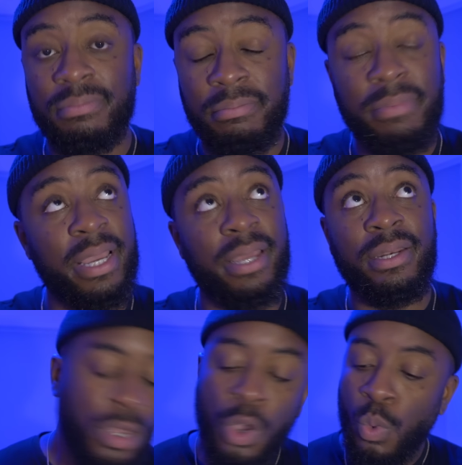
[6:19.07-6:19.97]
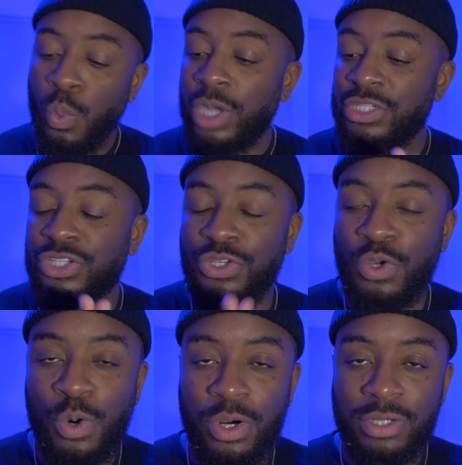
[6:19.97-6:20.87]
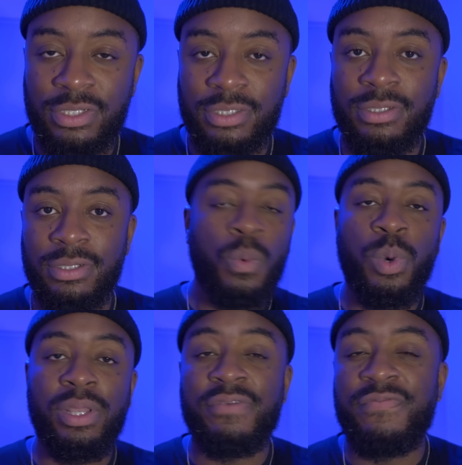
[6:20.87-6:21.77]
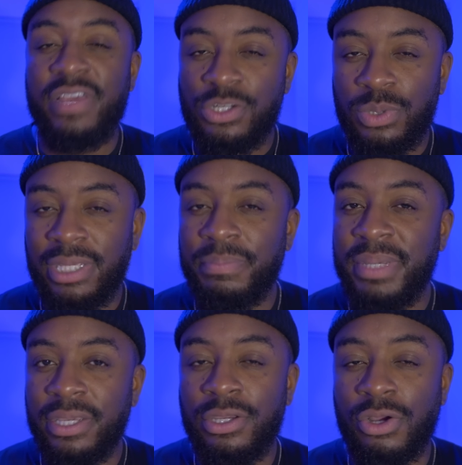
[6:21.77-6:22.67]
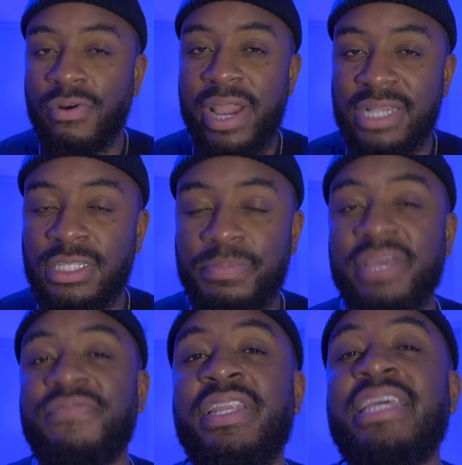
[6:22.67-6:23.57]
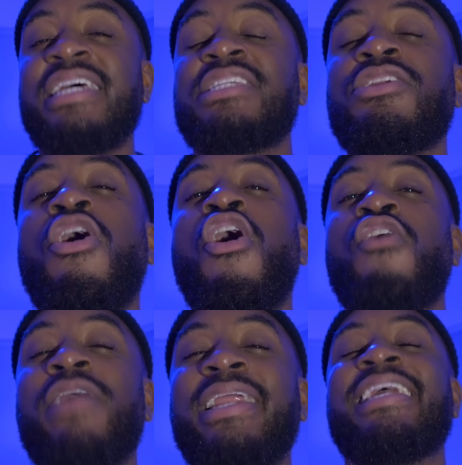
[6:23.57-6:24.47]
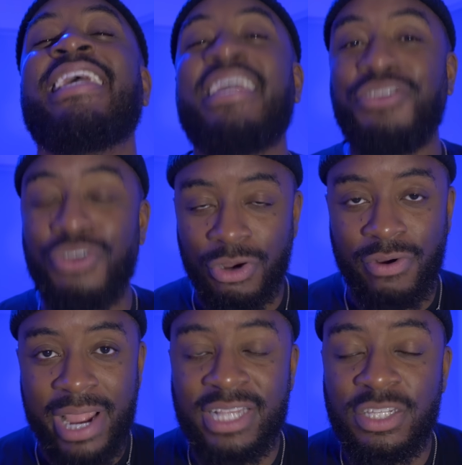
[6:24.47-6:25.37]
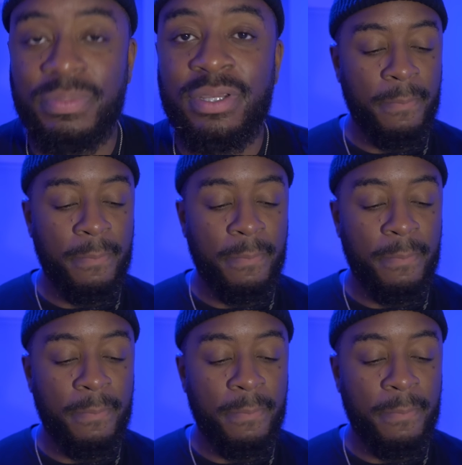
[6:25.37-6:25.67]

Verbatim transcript: man, what's yours will eventually be in your grasp if it isn't already in your grasp.